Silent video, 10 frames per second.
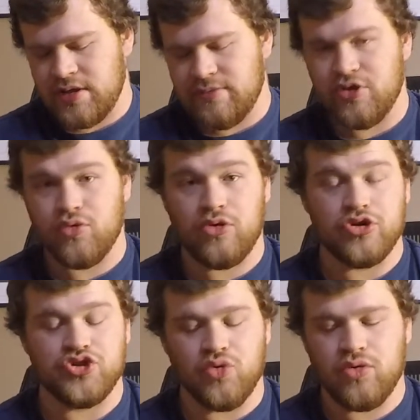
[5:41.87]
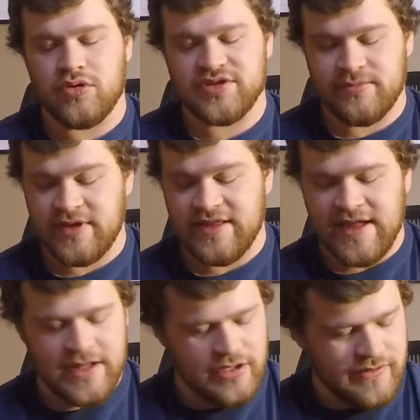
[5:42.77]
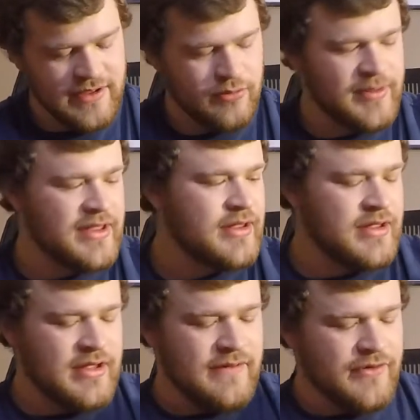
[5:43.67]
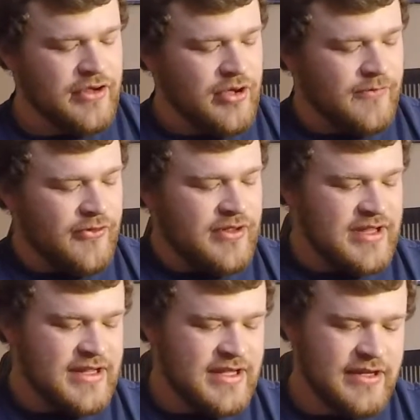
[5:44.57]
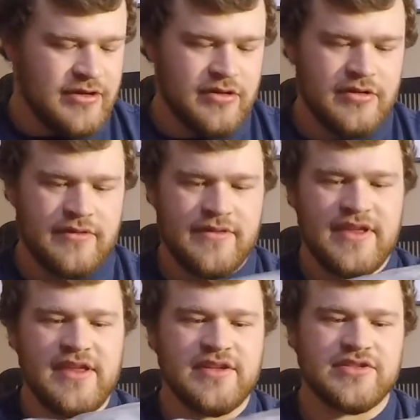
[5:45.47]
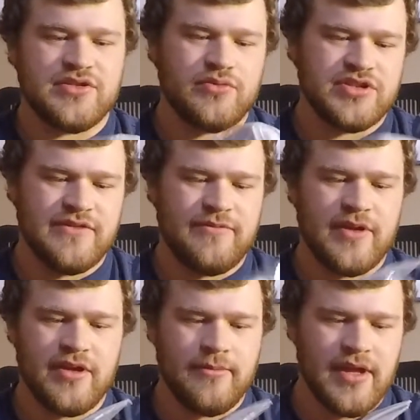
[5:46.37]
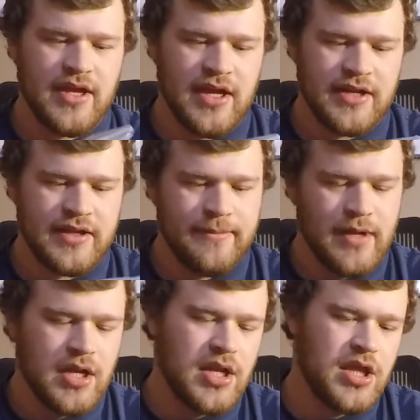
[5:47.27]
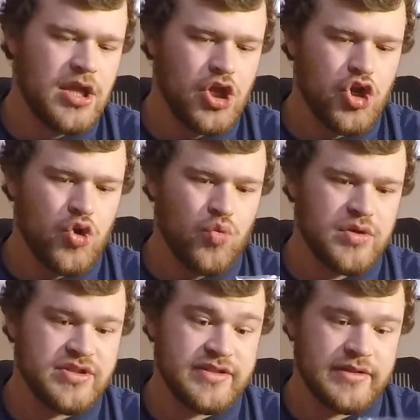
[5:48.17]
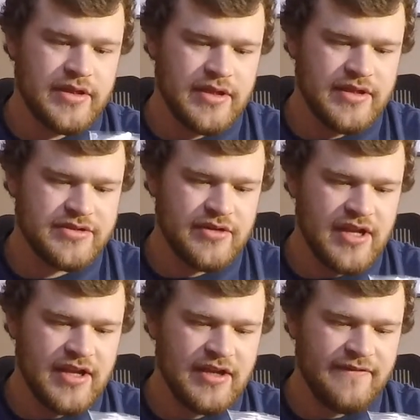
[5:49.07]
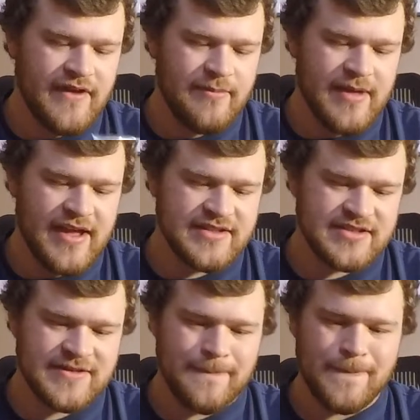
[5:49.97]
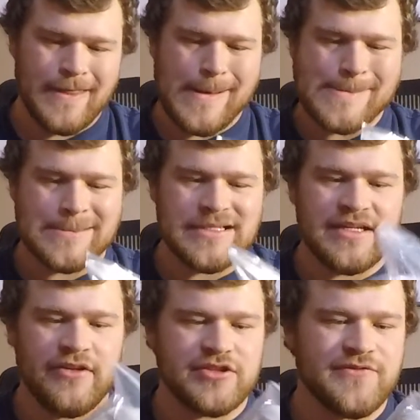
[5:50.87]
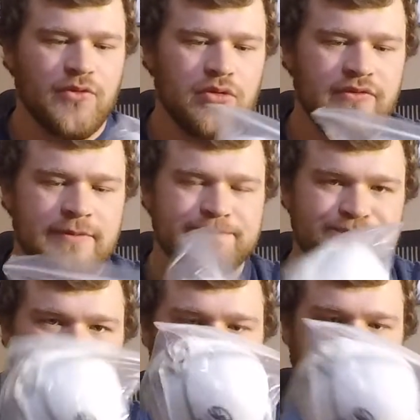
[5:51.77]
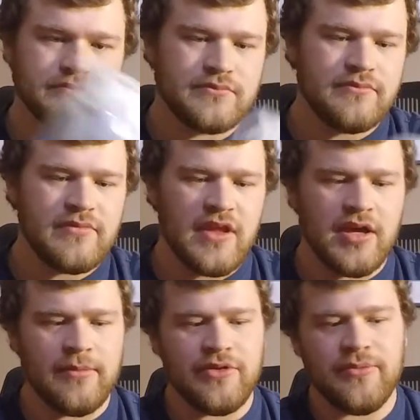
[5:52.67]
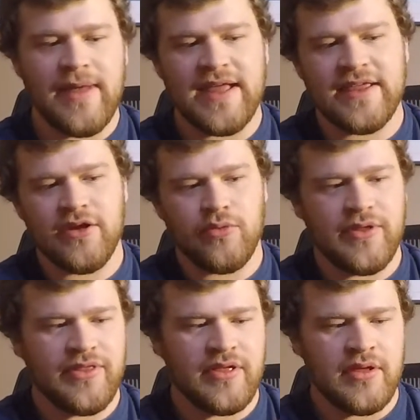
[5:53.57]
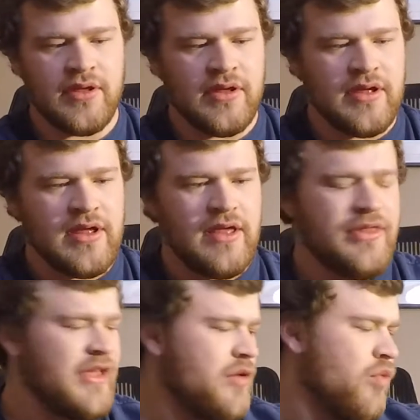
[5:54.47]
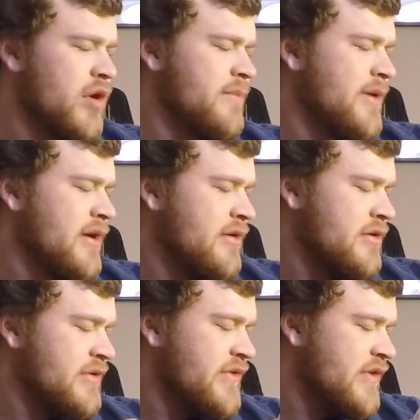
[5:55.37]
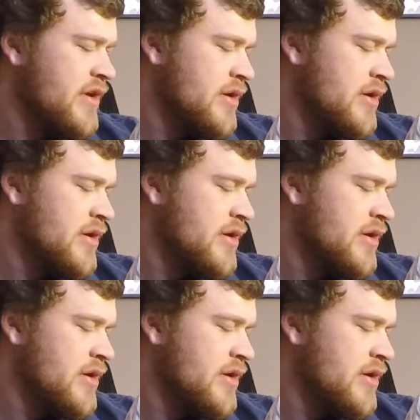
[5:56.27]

or a door or something like that. That would be very helpful. And here, these, which have become a hot commodity recently, these are N95 masks. There's 4 of them. Come in a little bag here with, I think, 1 pair. Let's see.